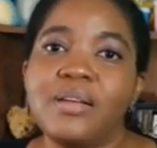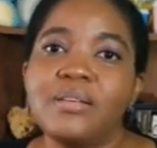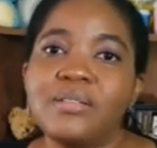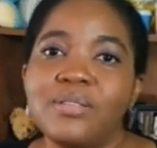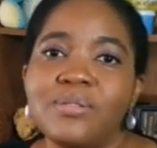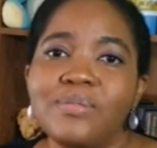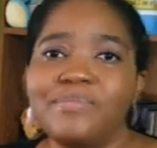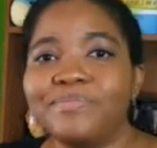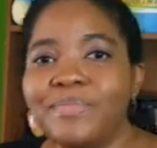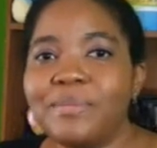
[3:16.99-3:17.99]
So
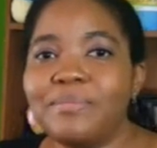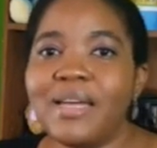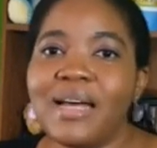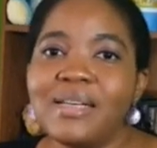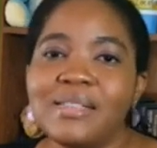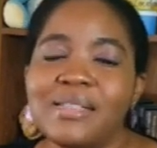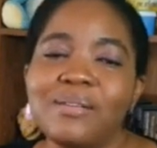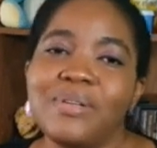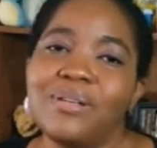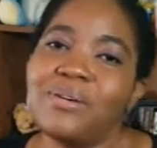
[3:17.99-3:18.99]
you might ask then,
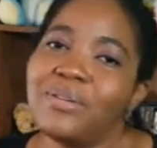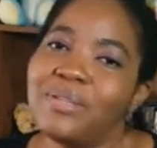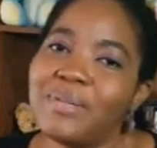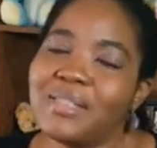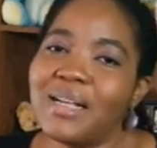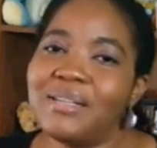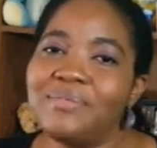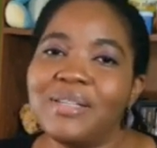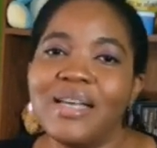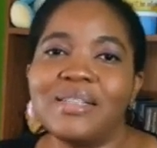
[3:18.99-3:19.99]
well, how did my child even
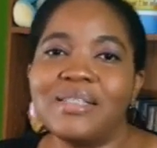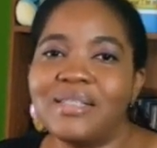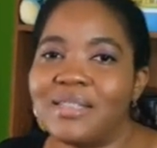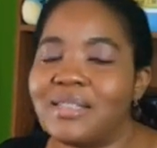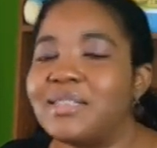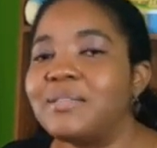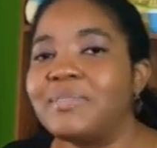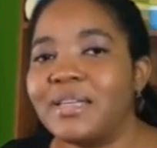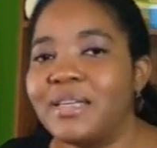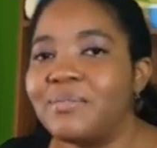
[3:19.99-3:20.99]
get GE to
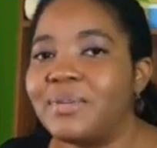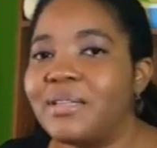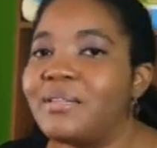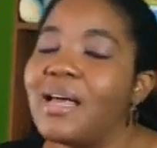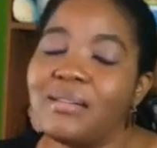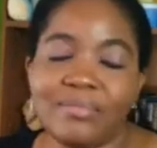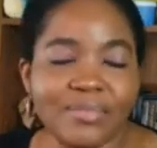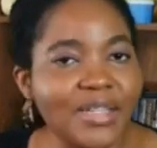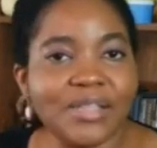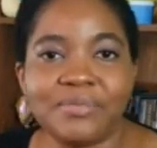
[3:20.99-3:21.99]
begin with? And
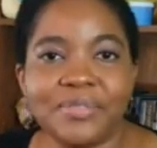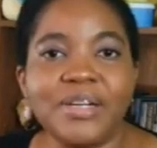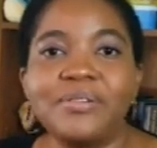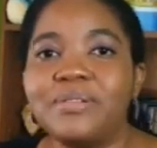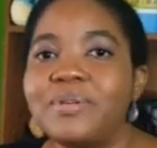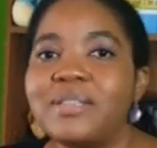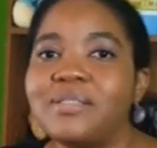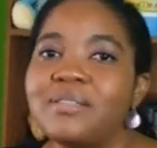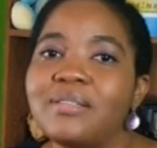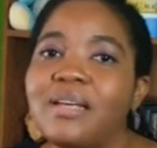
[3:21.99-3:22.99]
that's a very good
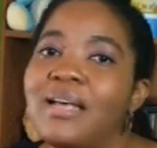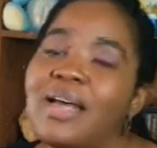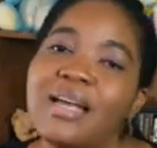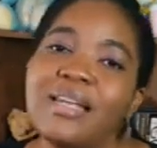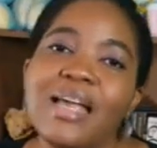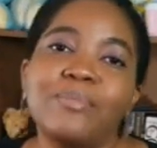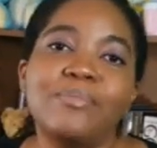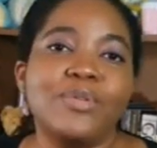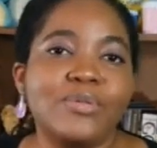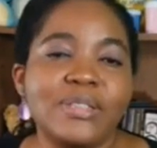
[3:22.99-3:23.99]
question. And like
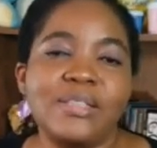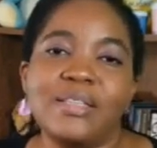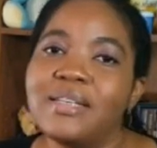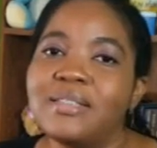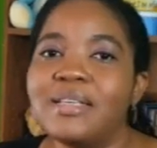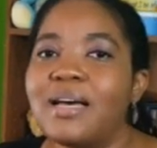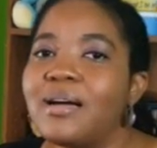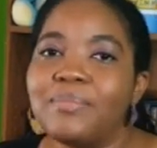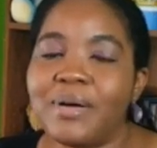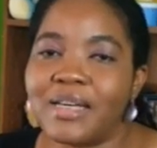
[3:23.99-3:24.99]
most things that are
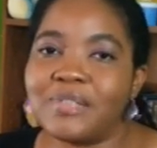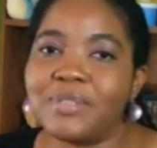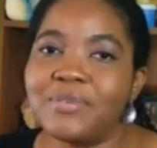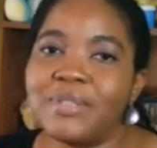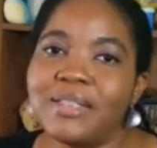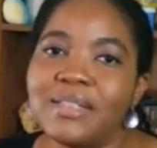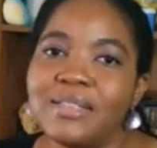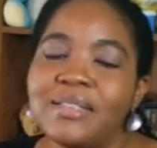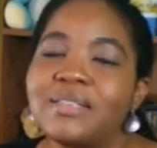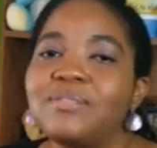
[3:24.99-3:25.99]
passed between kids,
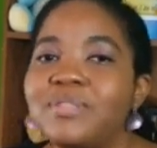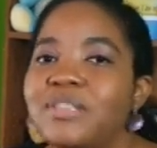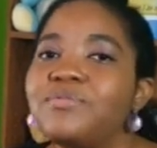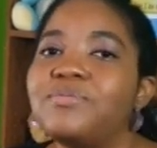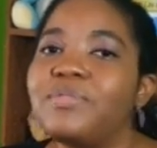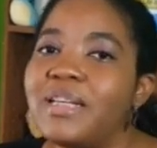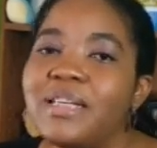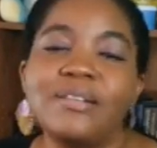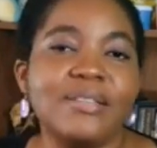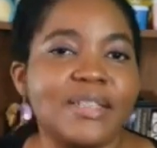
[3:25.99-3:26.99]
it's
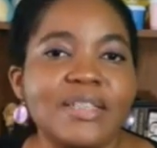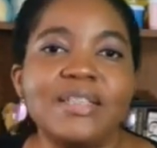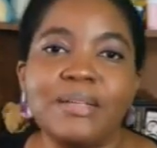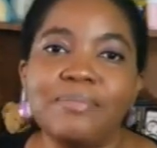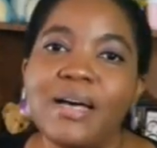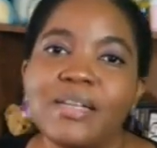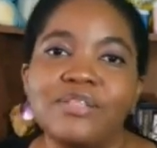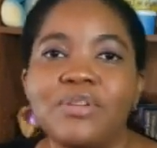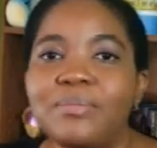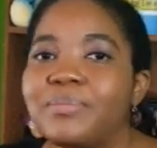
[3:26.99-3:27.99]
really easily passed
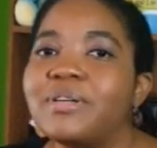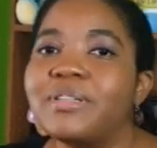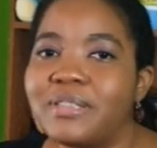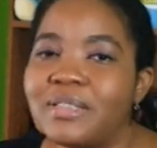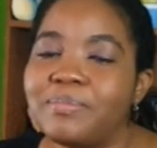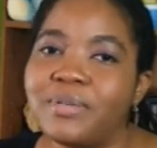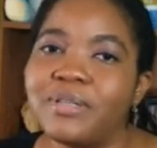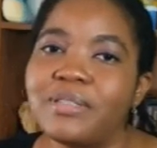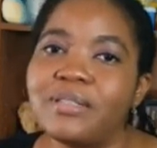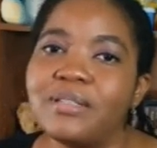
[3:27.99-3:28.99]
from person to
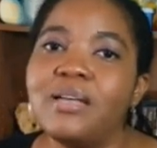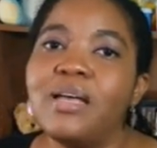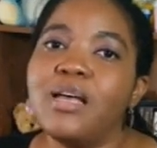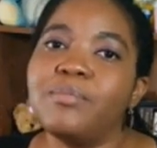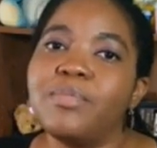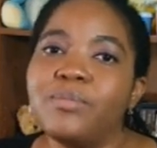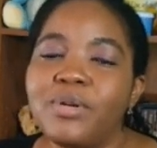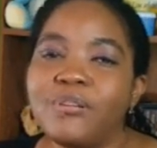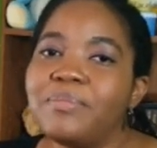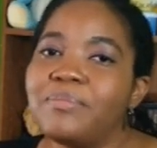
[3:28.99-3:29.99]
person. But one
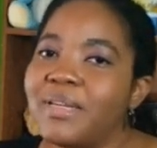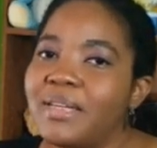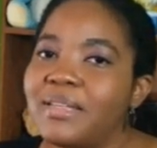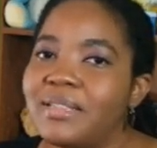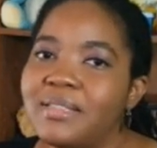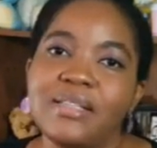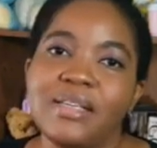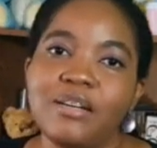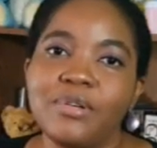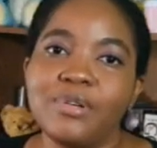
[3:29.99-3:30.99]
of the main things to think
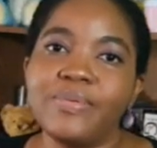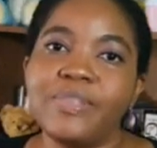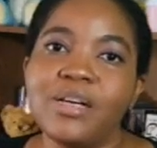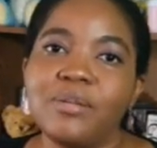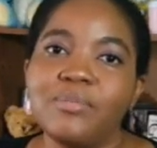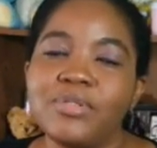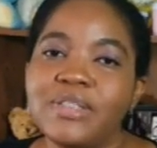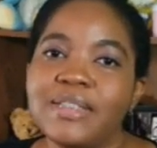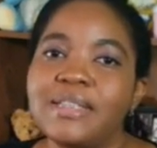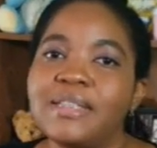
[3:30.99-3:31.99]
about when we talk about
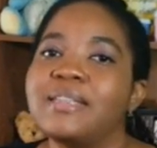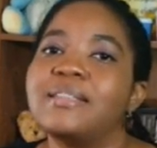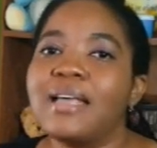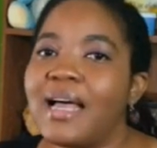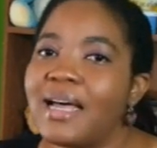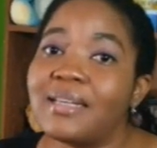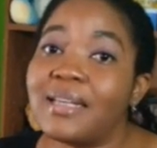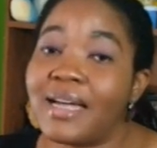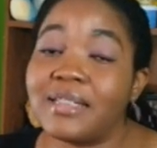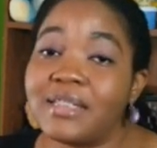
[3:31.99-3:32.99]
GE is hand
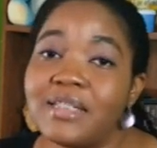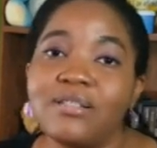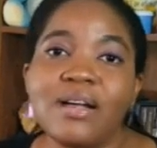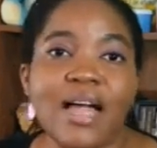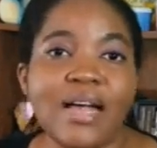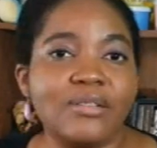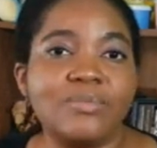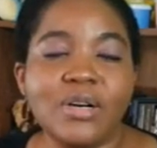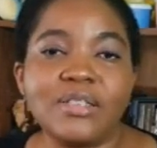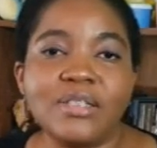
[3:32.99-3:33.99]
hygiene or hand
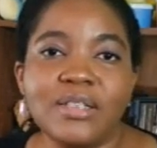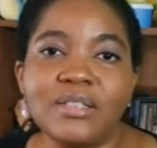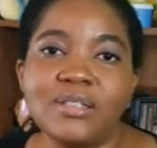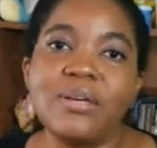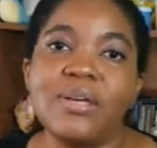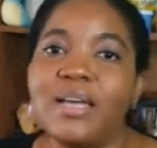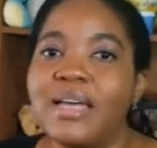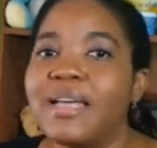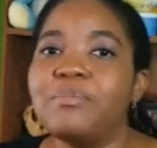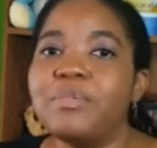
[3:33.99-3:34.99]
washing. So it
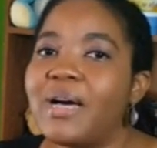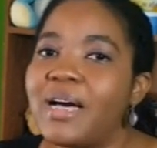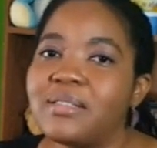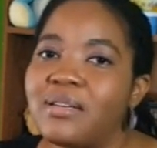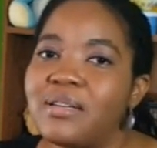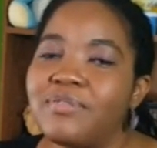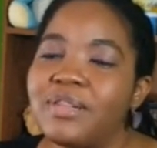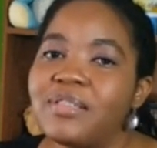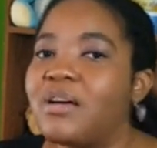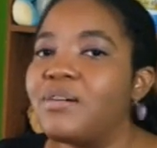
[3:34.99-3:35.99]
can be passed on if there's
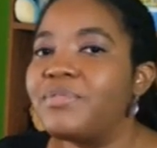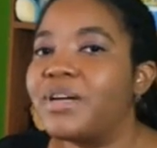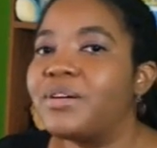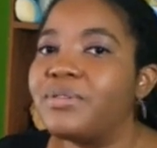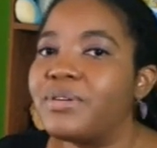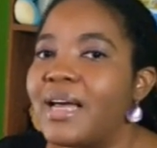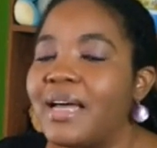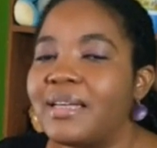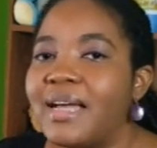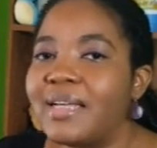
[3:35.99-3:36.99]
not very good hand
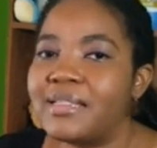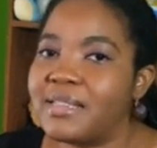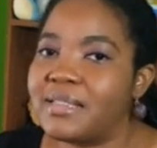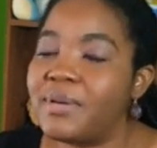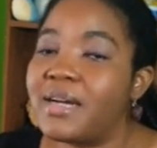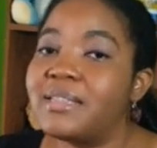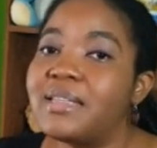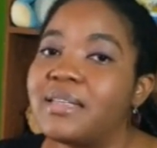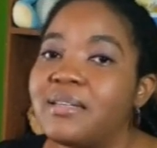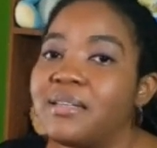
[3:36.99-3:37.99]
hygiene,
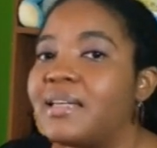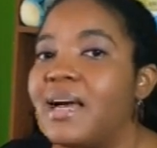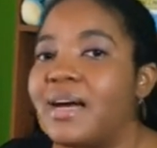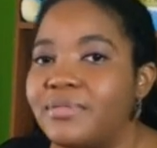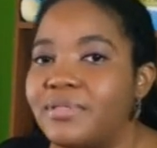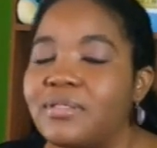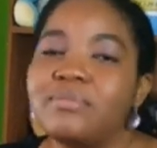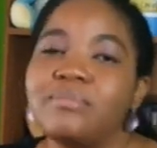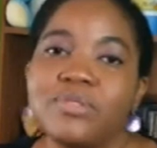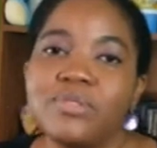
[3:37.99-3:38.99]
particularly after
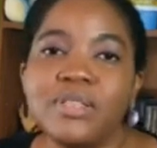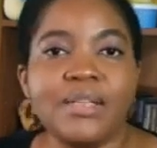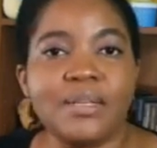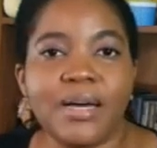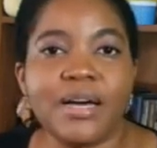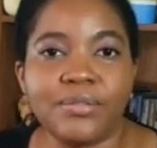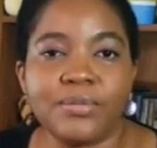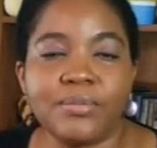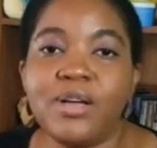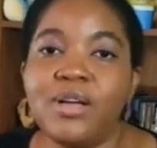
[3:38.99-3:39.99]
using the
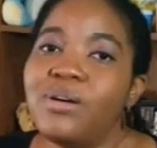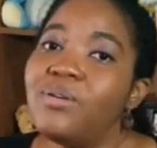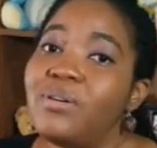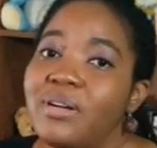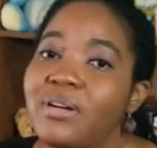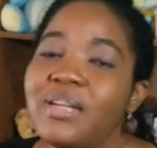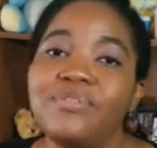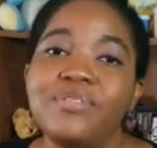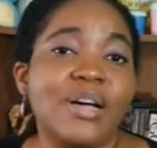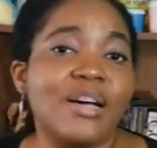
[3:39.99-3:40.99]
bathroom. Or if
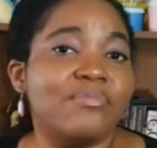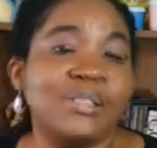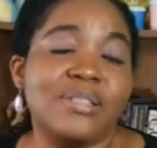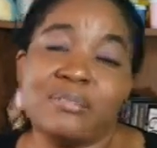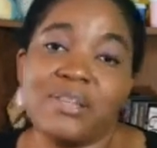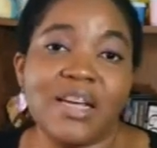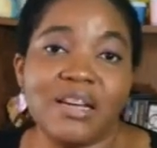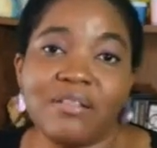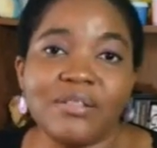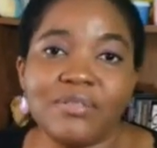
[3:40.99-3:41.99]
you have been
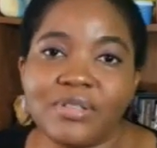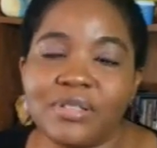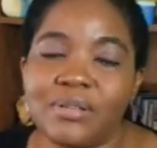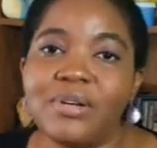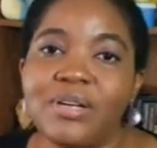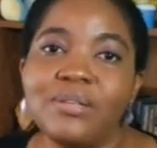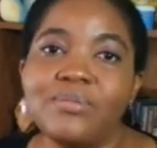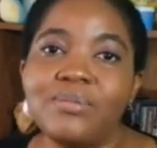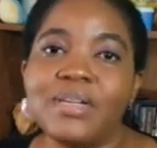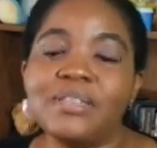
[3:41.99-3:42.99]
caring for somebody who
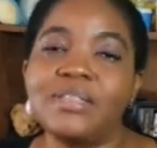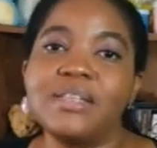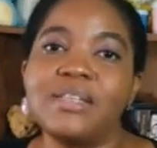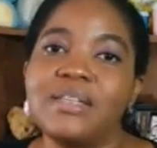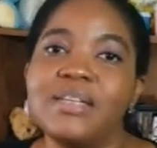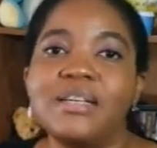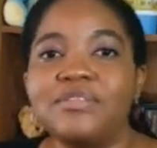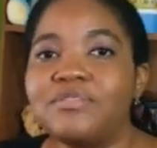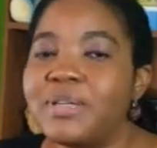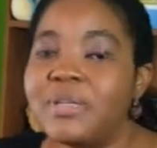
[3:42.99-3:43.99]
has GE and you've
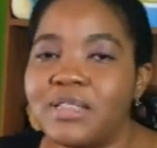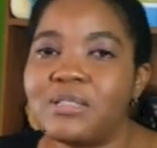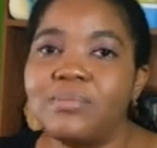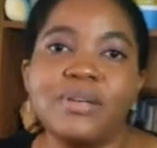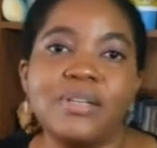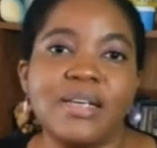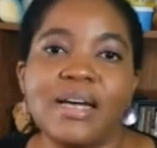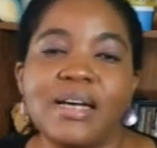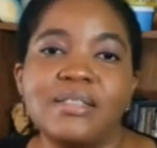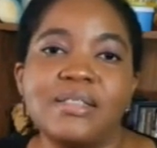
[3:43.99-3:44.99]
picked it up on your
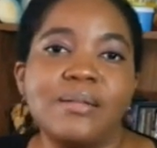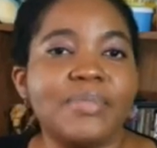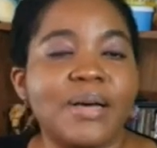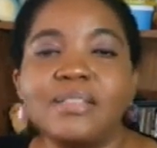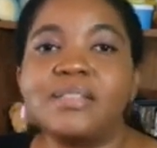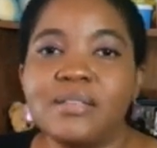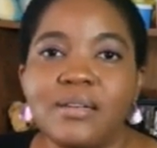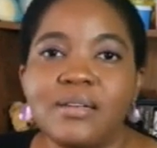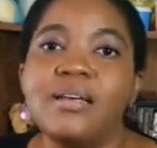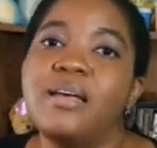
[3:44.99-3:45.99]
hands and passed it
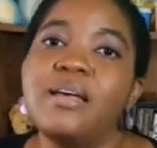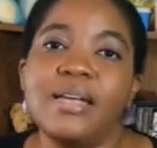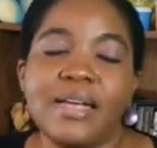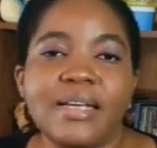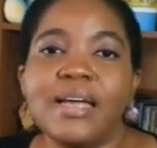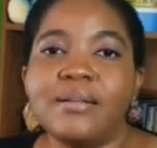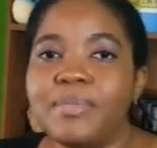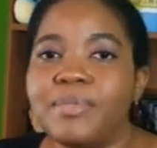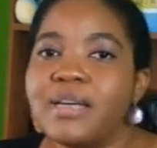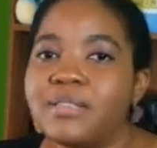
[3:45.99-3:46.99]
on, it can be
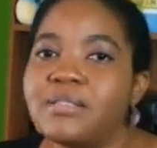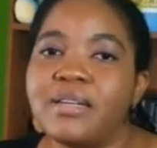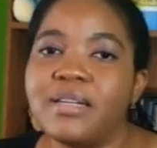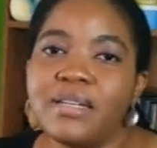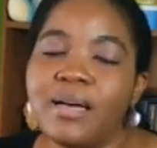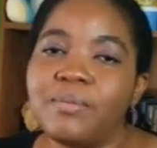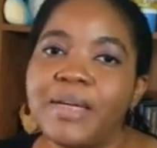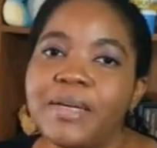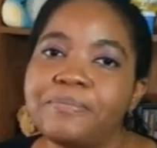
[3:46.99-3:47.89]
passed on in that way.